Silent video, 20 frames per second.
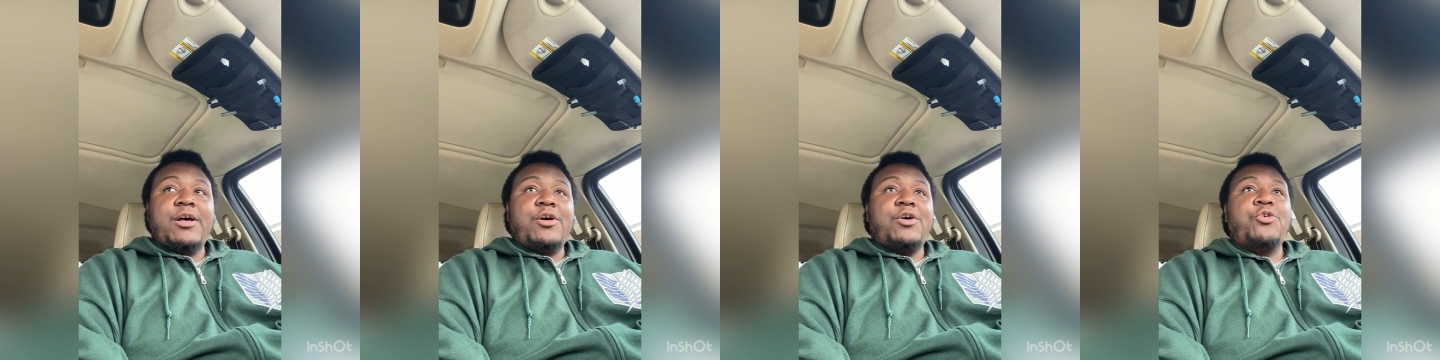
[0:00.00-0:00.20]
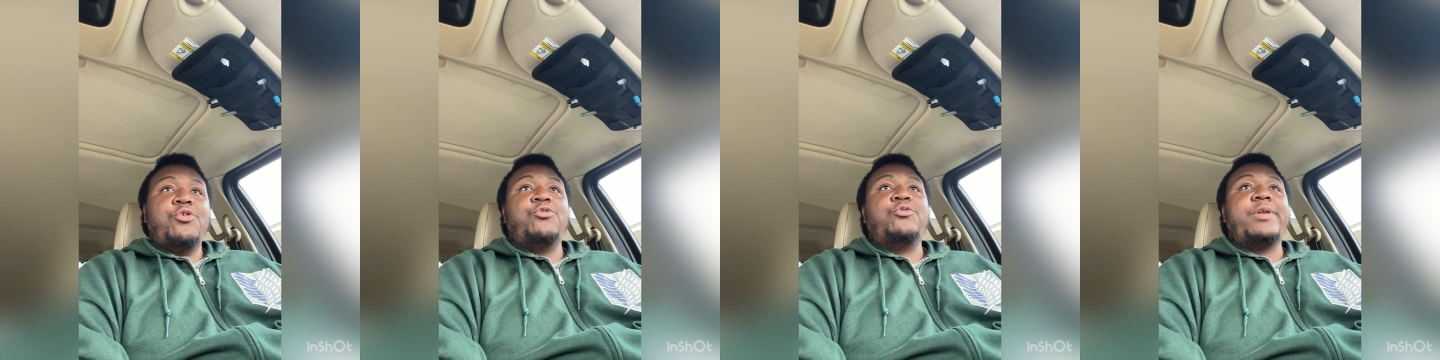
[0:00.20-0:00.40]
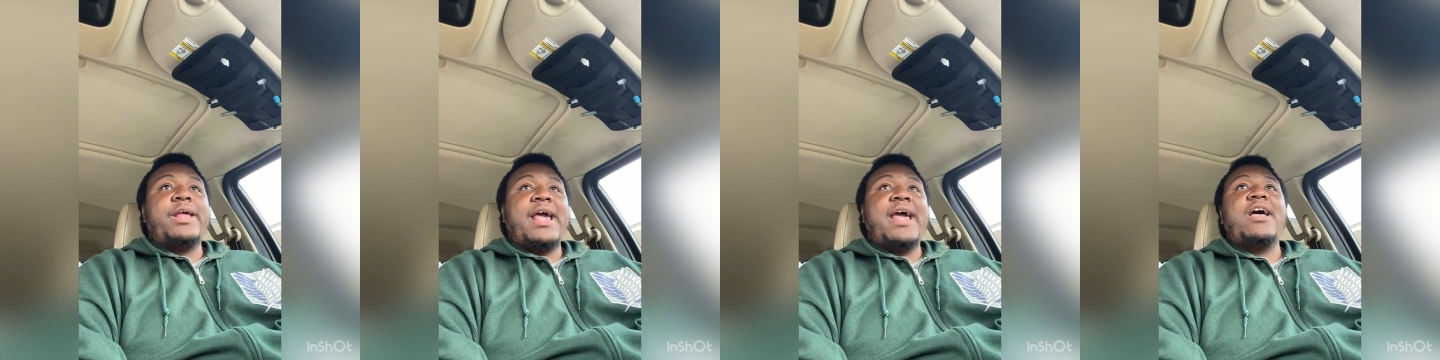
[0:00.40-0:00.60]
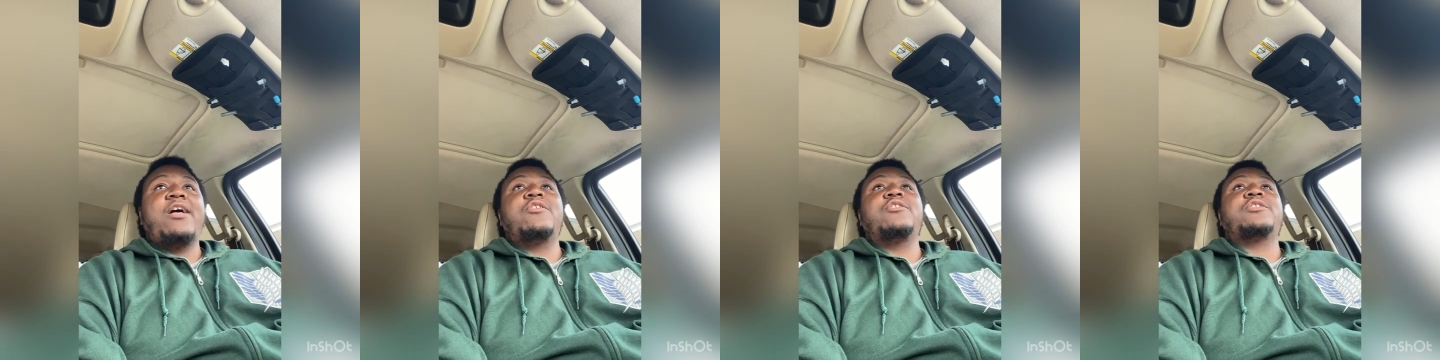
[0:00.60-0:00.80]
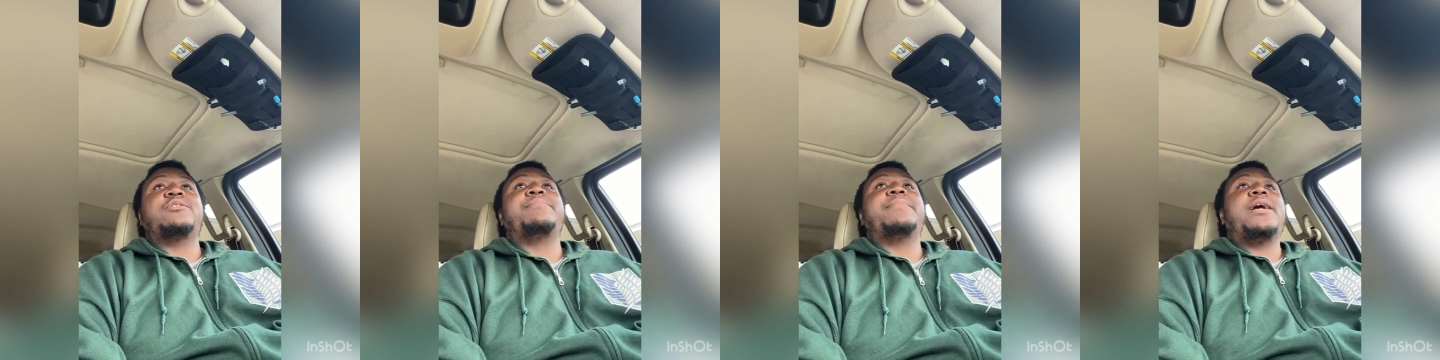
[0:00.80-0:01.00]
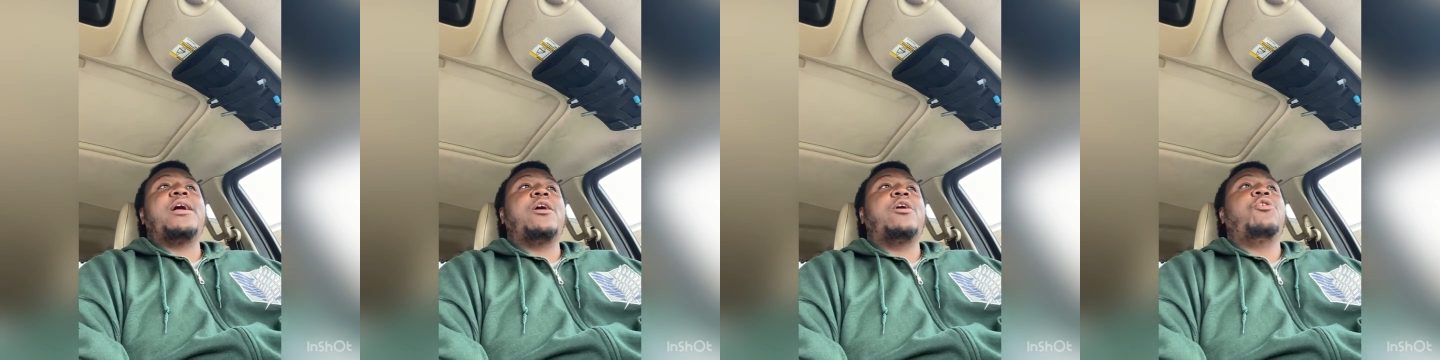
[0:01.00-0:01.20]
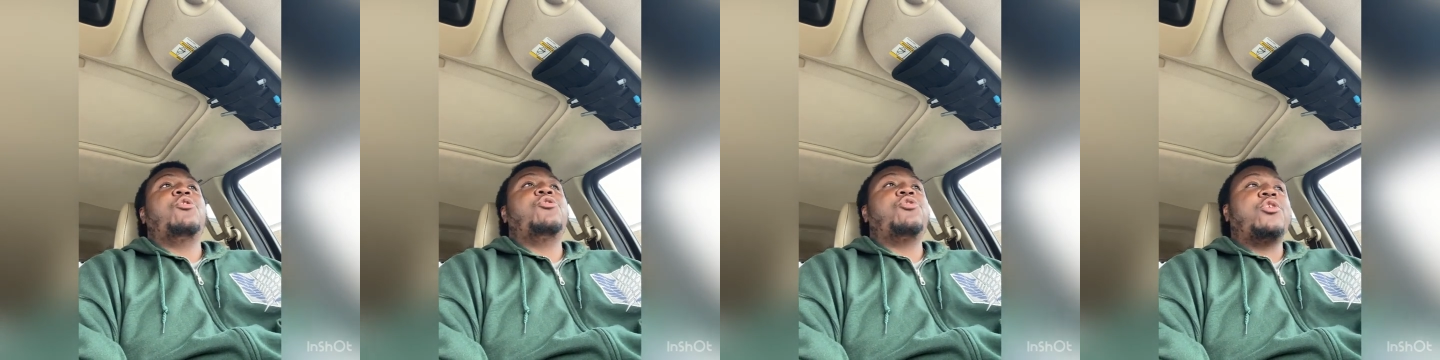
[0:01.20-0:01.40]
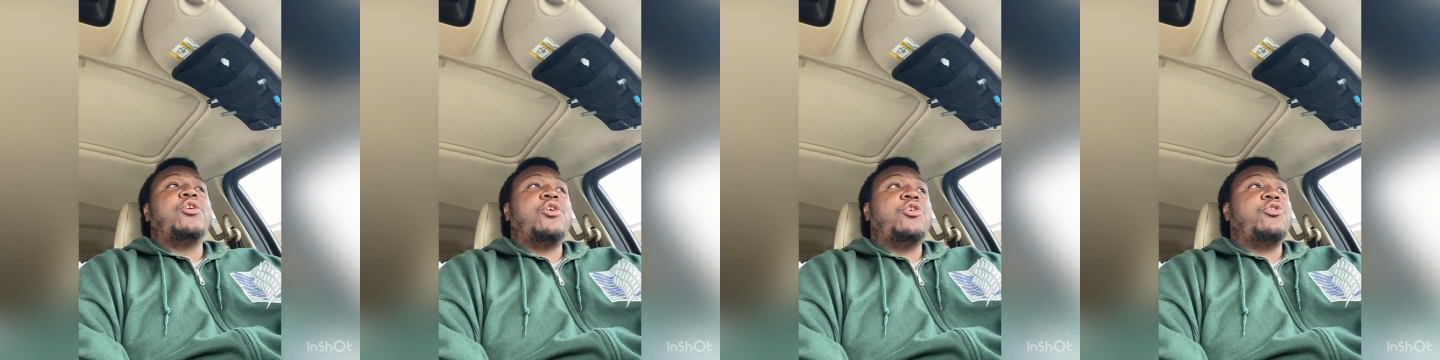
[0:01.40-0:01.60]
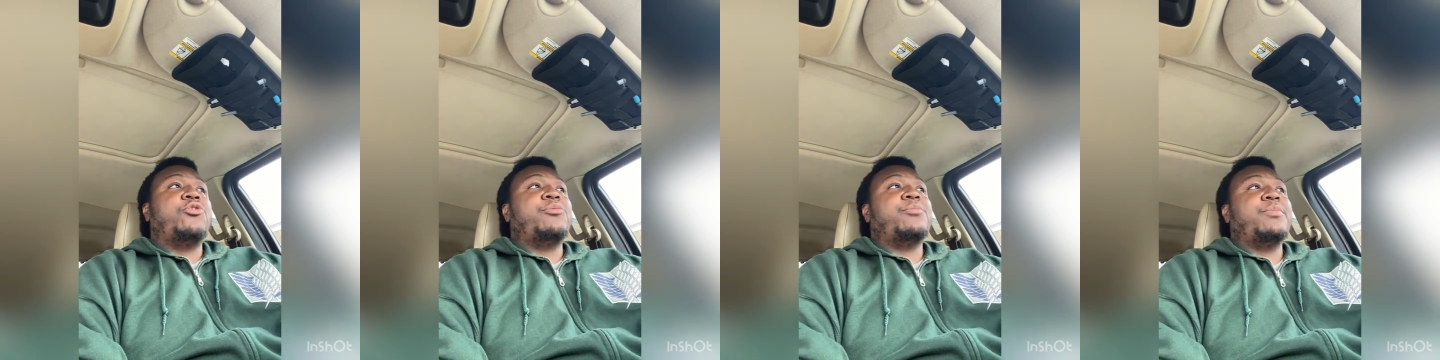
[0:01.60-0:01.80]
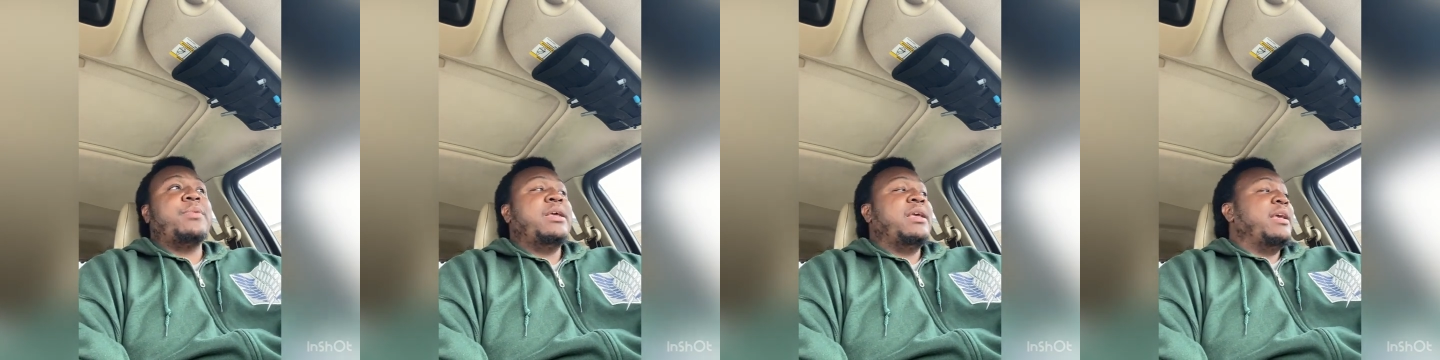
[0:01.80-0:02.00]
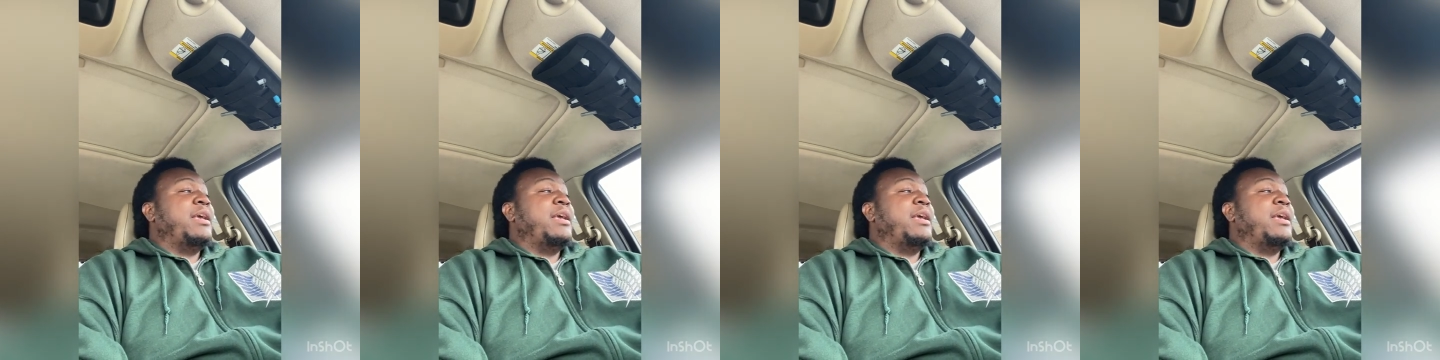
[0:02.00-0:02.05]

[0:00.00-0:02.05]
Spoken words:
own house, my own home